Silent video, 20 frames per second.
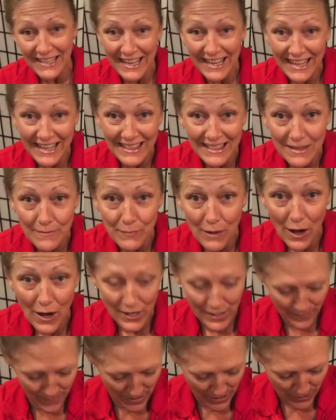in the bottom
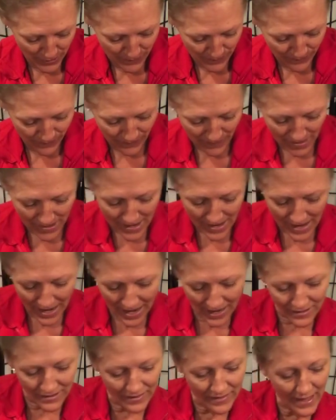here.
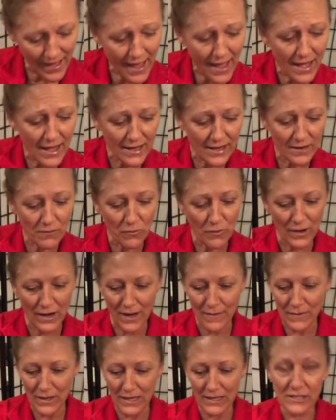And then what I'm
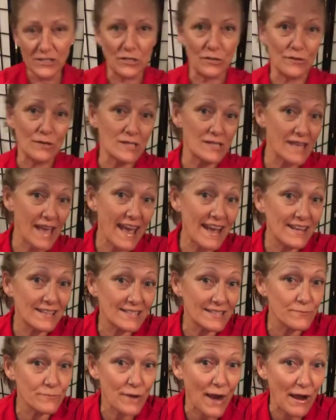gonna do is cakes
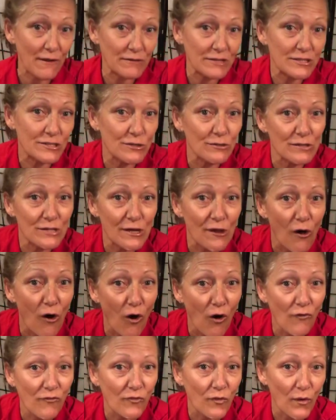and brownies usually call
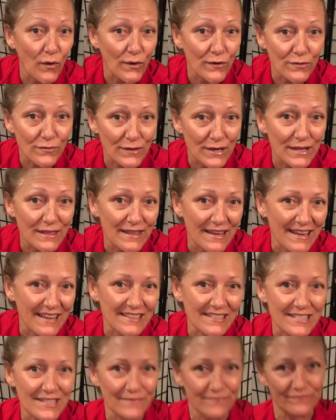for three
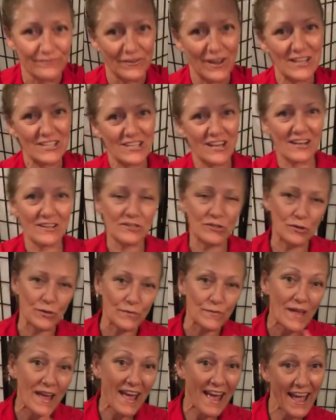things, right? You got your
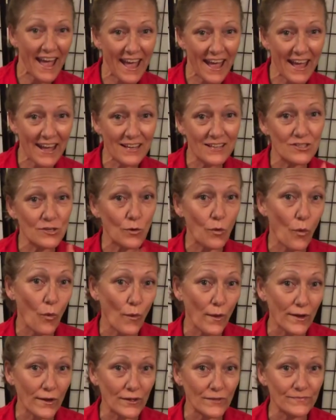eggs, your
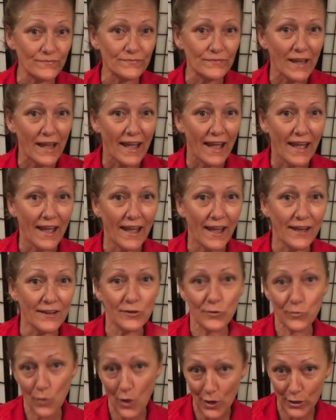oil, and your
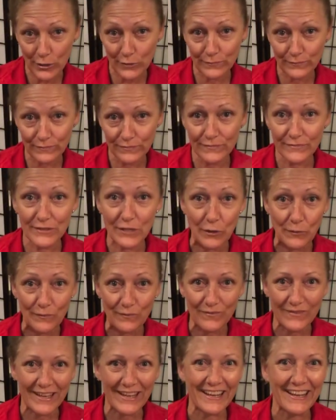water. So
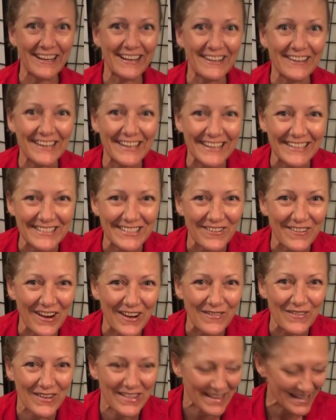here it is. You ready
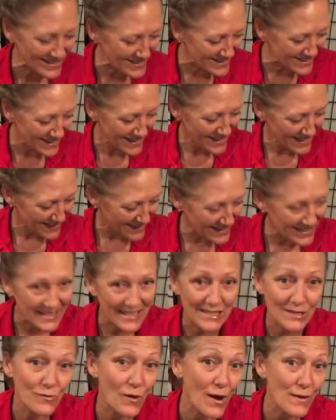for this? This
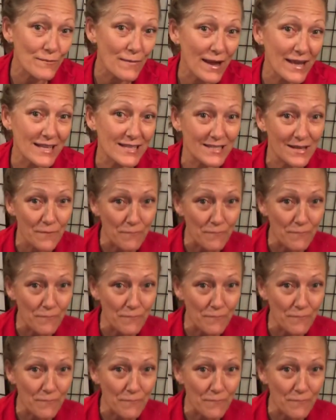is what makes